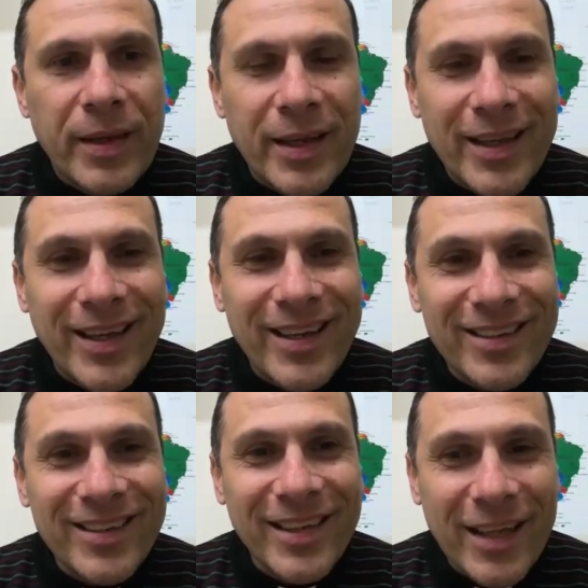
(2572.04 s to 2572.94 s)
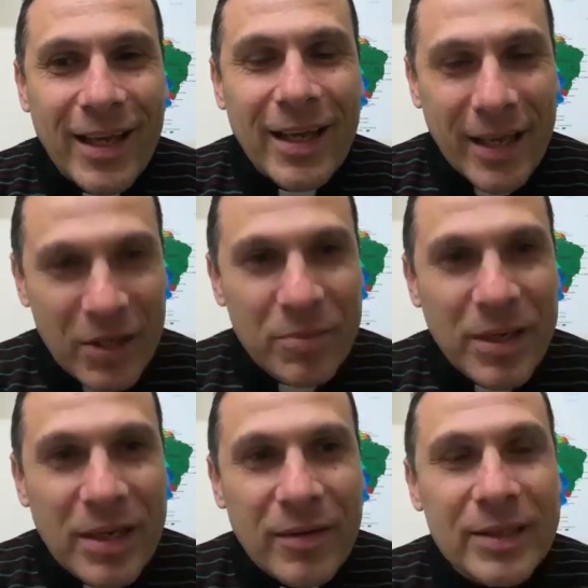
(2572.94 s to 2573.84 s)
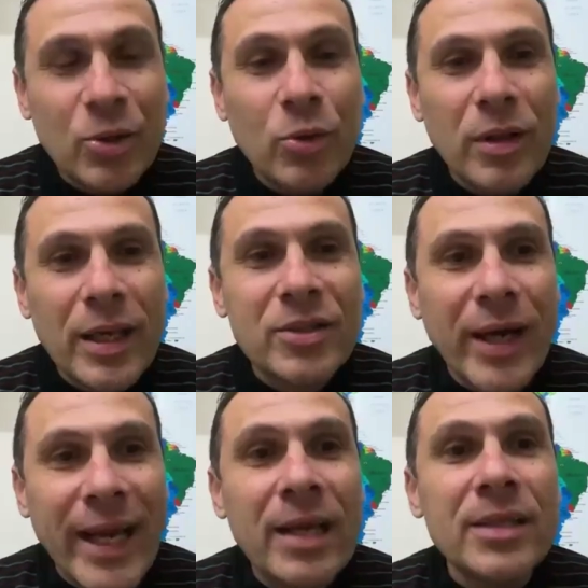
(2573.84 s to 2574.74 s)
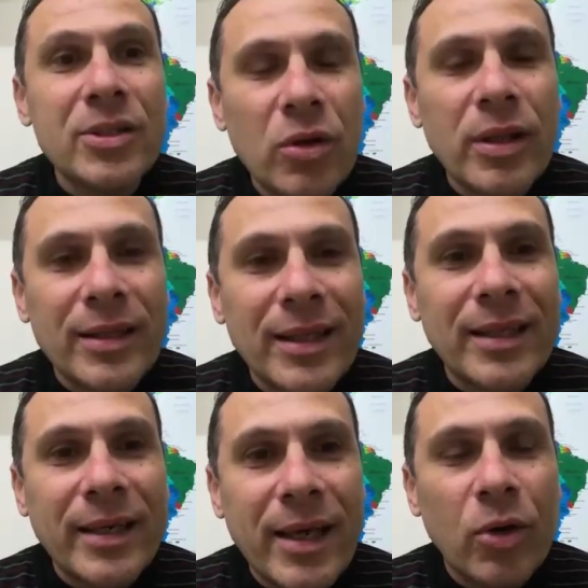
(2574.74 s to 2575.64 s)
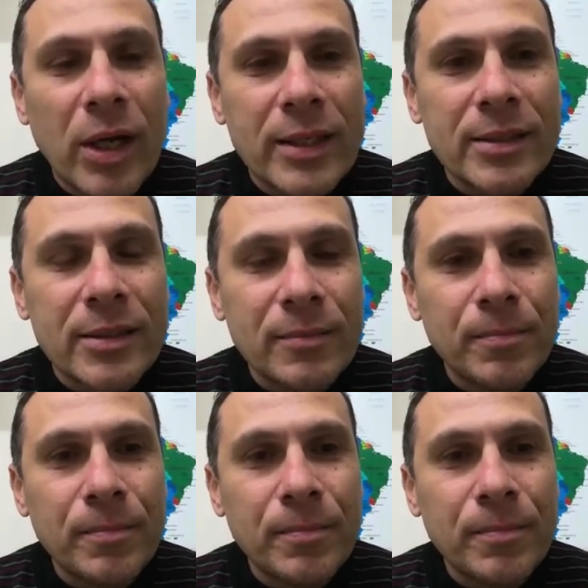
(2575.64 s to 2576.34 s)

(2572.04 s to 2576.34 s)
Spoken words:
Okay, can you believe that? So Israelis know that Netanyahu lies.